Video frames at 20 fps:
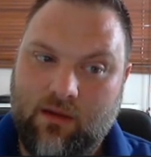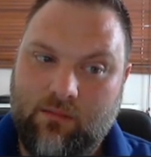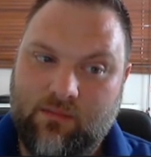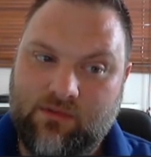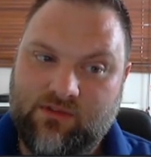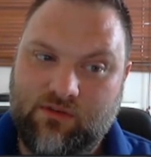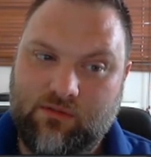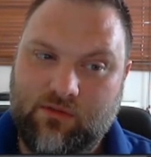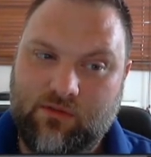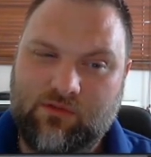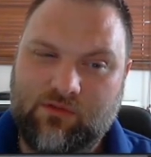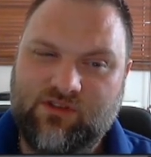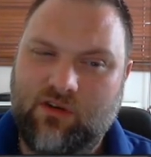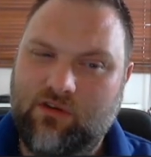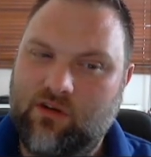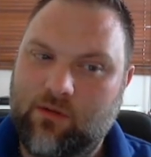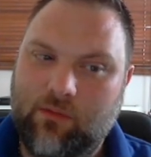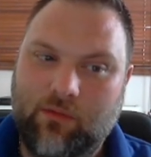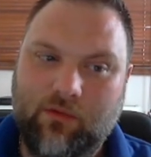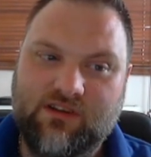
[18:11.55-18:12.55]

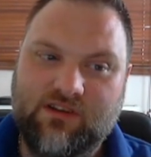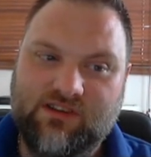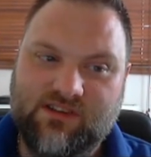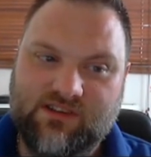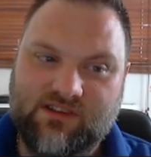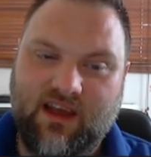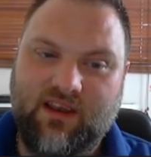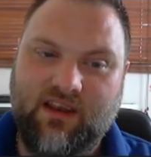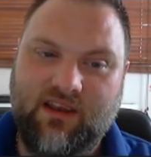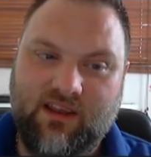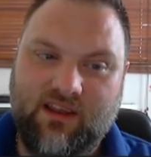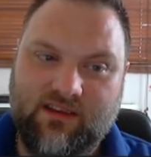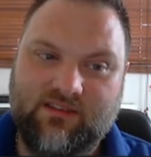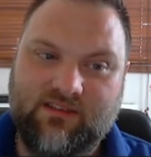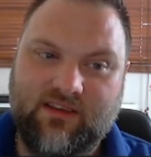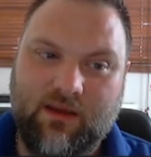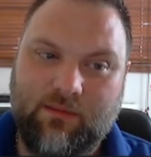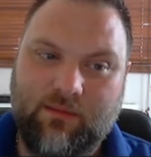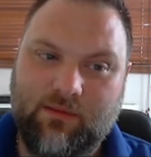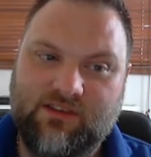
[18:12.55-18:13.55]
Sorry, we're in scan list
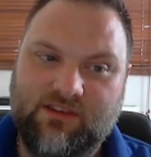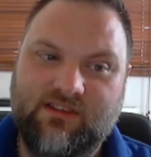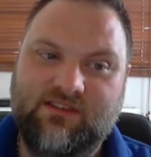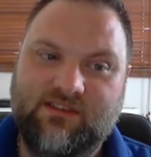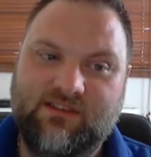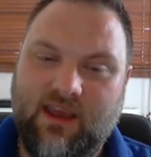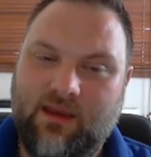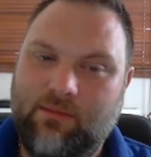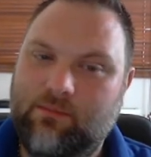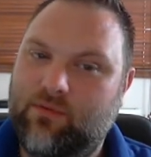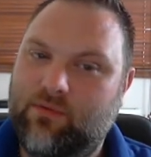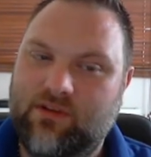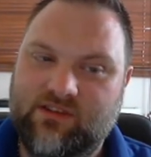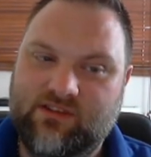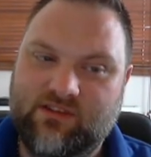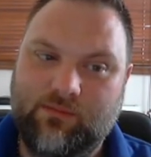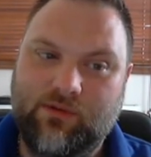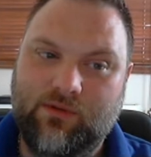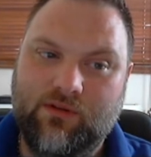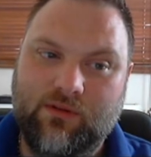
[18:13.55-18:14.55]
here, but it's the same
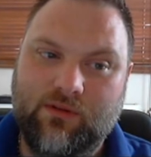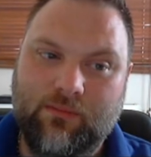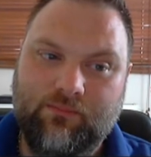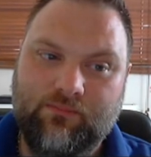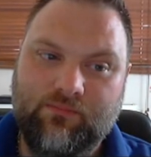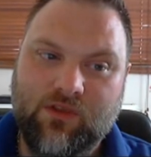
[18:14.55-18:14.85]
principle.